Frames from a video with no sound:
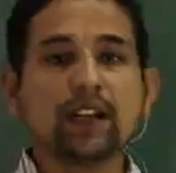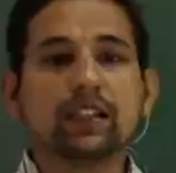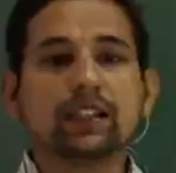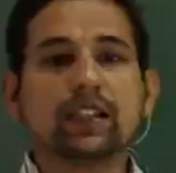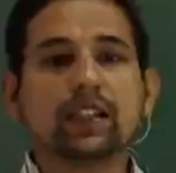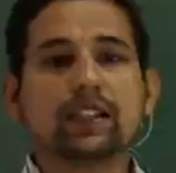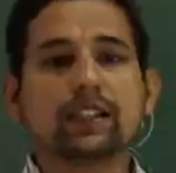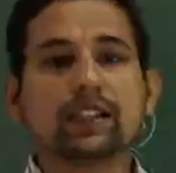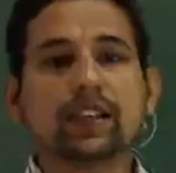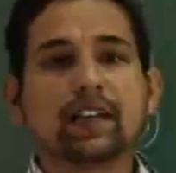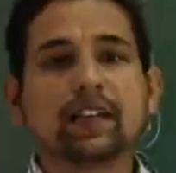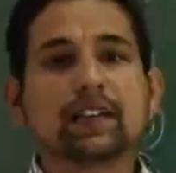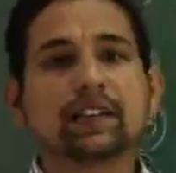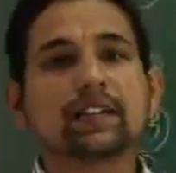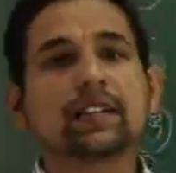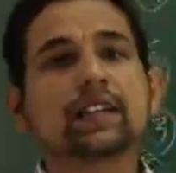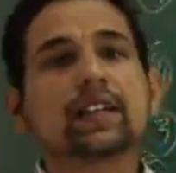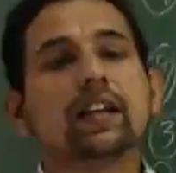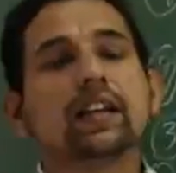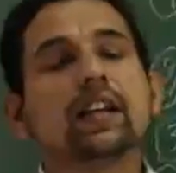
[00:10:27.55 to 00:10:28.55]
such
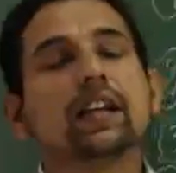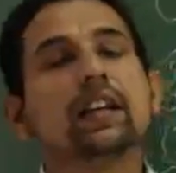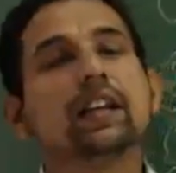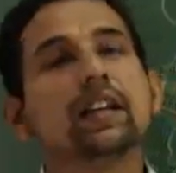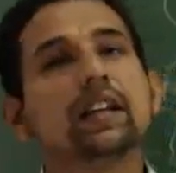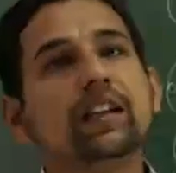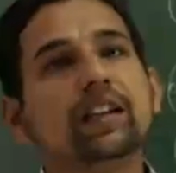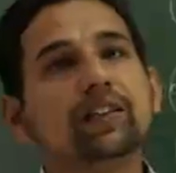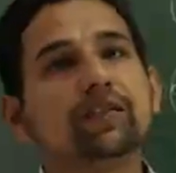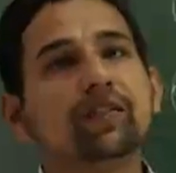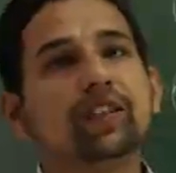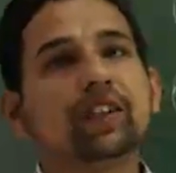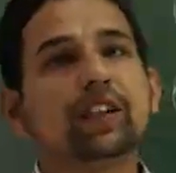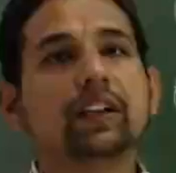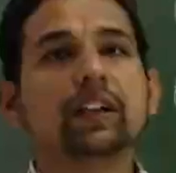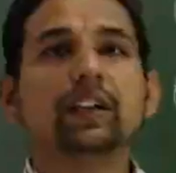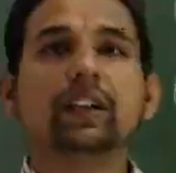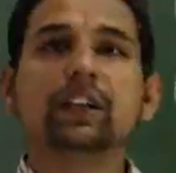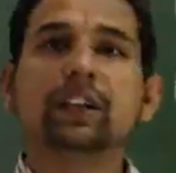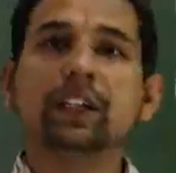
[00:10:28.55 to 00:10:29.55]
as
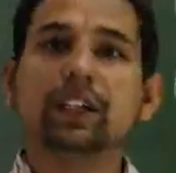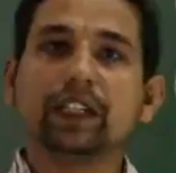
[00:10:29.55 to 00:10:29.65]
liver,